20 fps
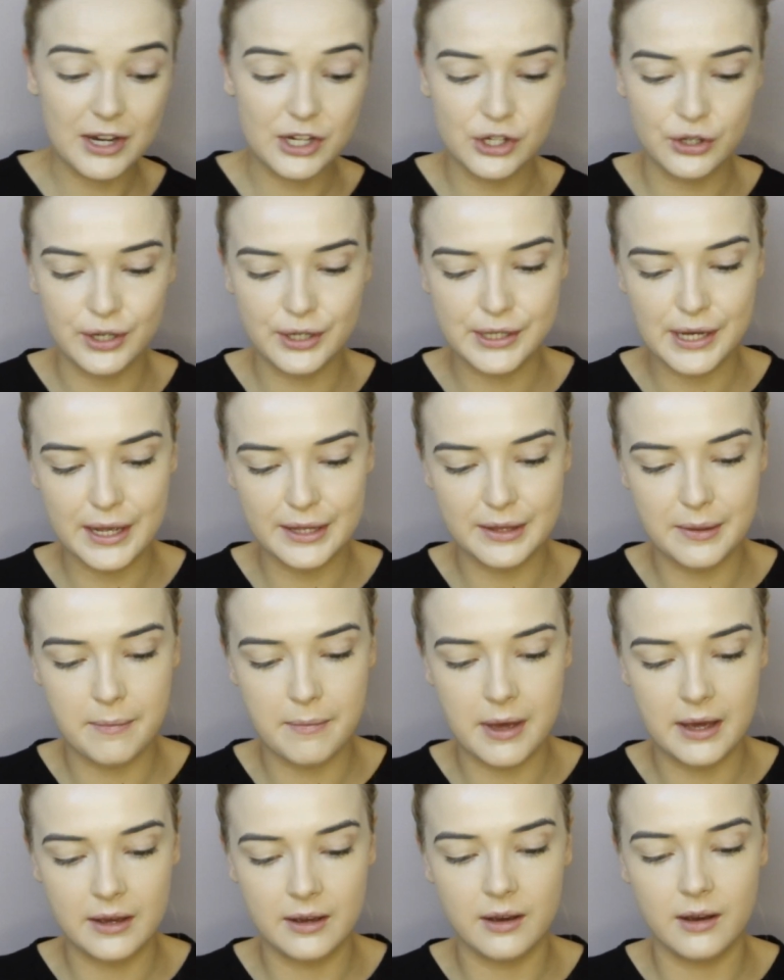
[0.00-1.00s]
I'm actually going
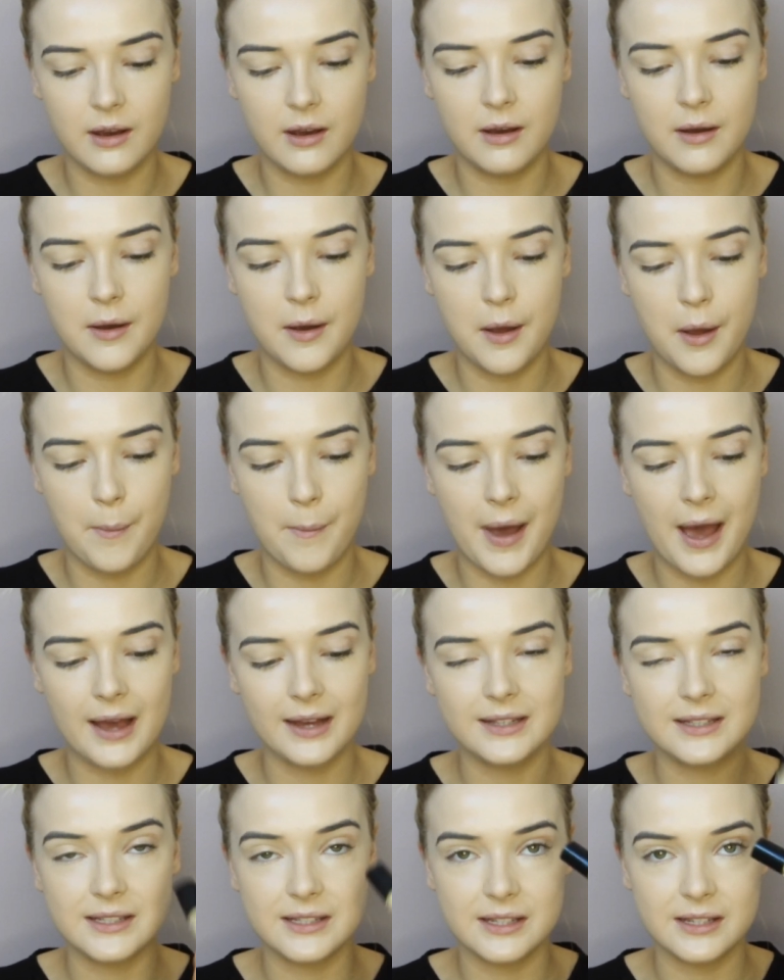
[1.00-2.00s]
to take the Mecca
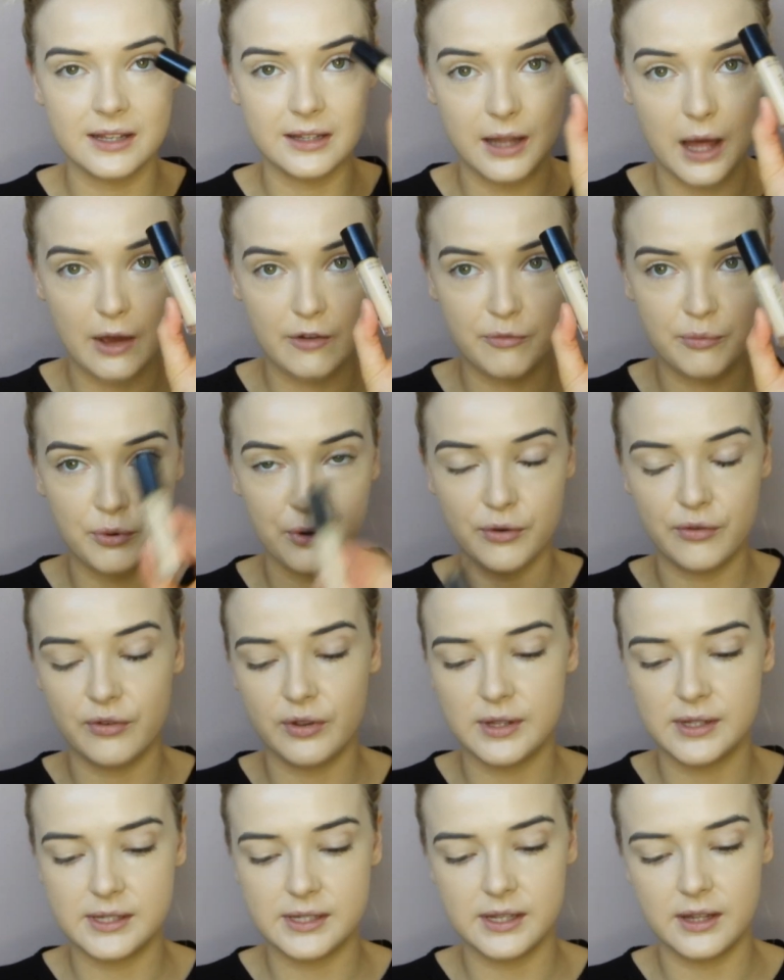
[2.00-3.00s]
Max
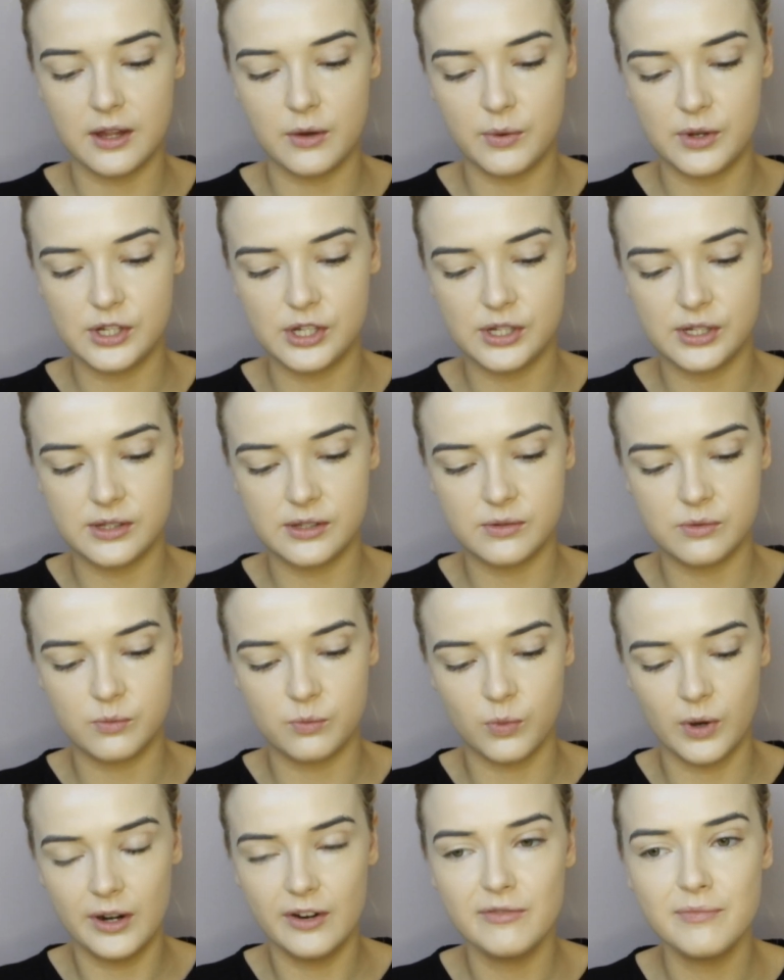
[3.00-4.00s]
Life Proof Concealer, which
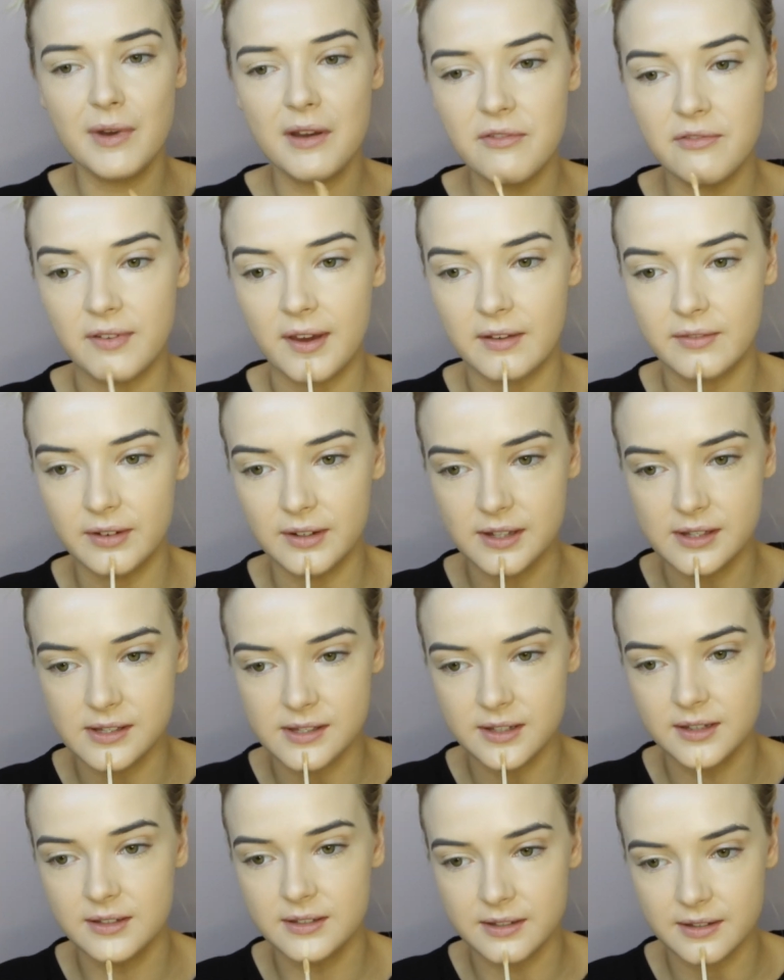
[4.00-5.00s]
is one of my
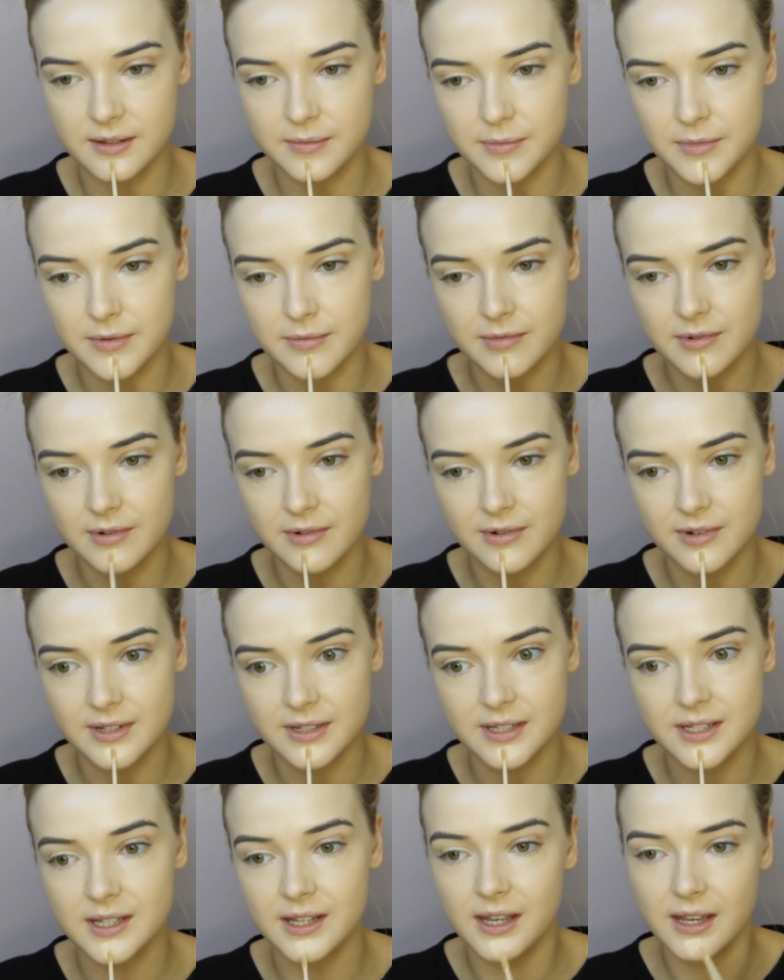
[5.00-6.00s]
favorite concealers at the
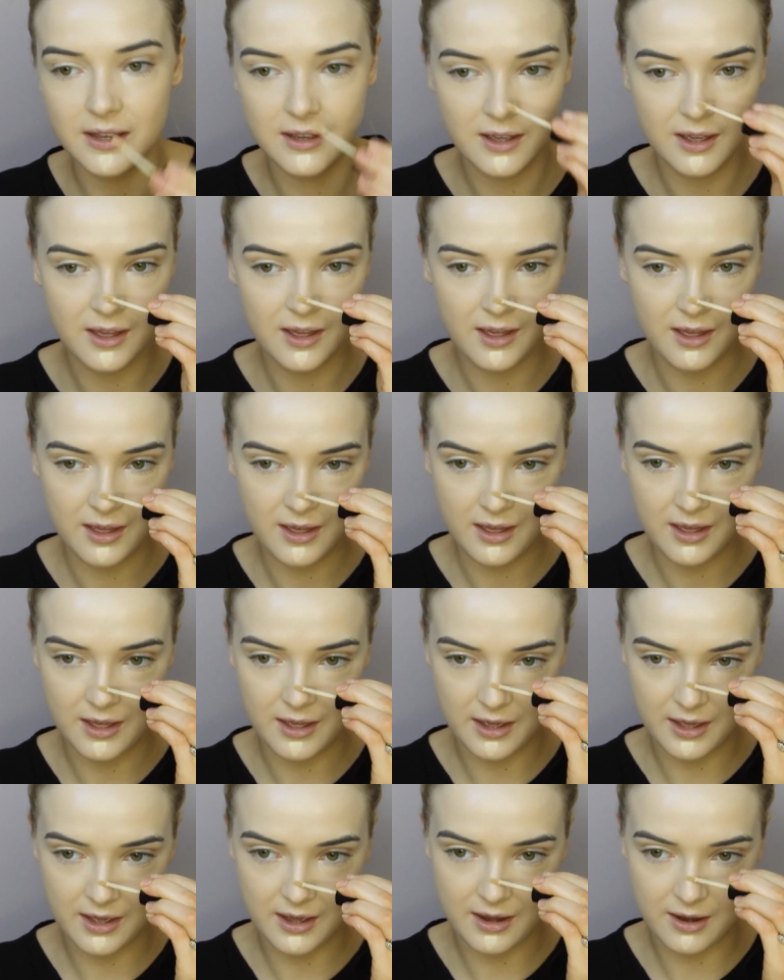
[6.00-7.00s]
moment, honestly.
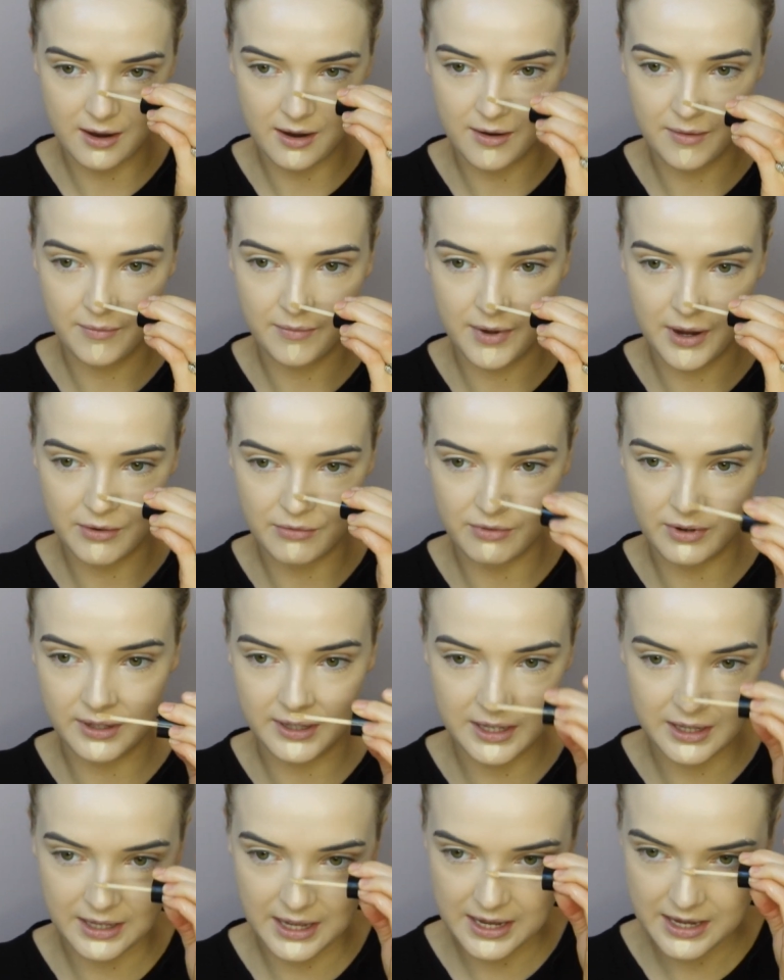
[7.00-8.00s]

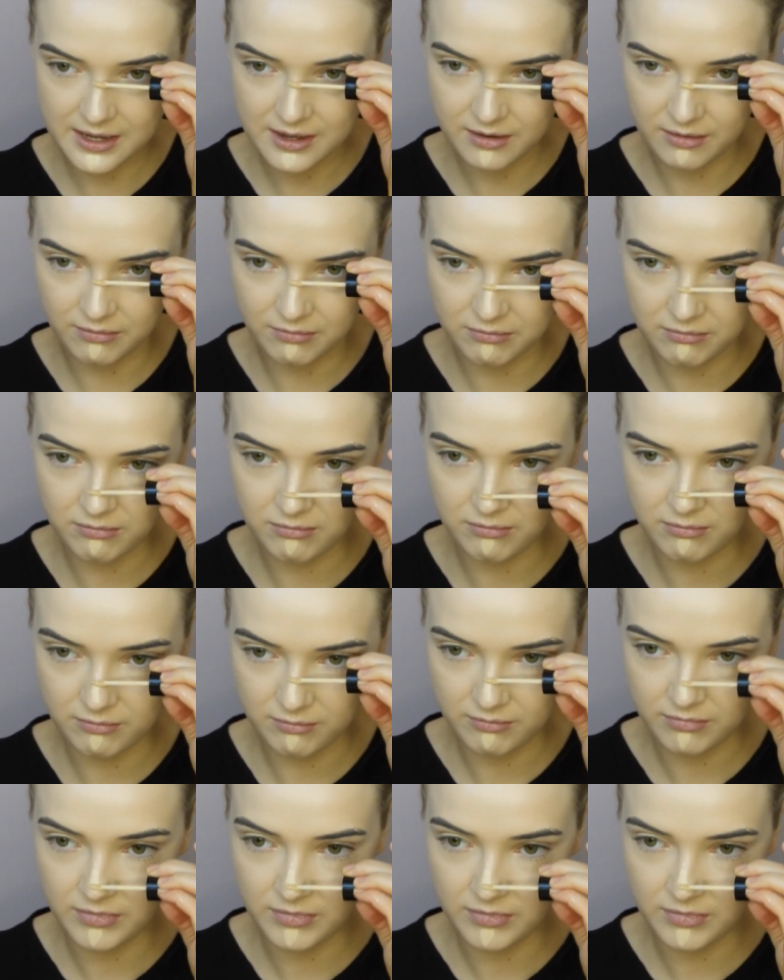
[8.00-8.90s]
I really like it.